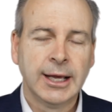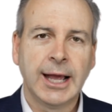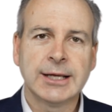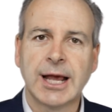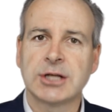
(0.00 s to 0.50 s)

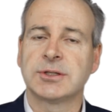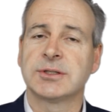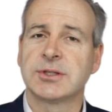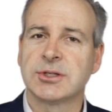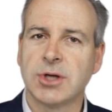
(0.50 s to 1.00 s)
and cashless
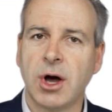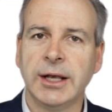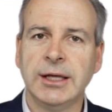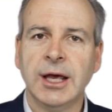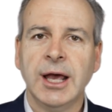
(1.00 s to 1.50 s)

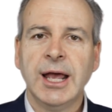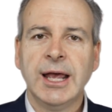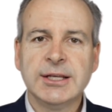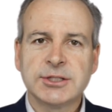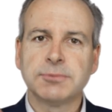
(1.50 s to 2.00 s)
society is to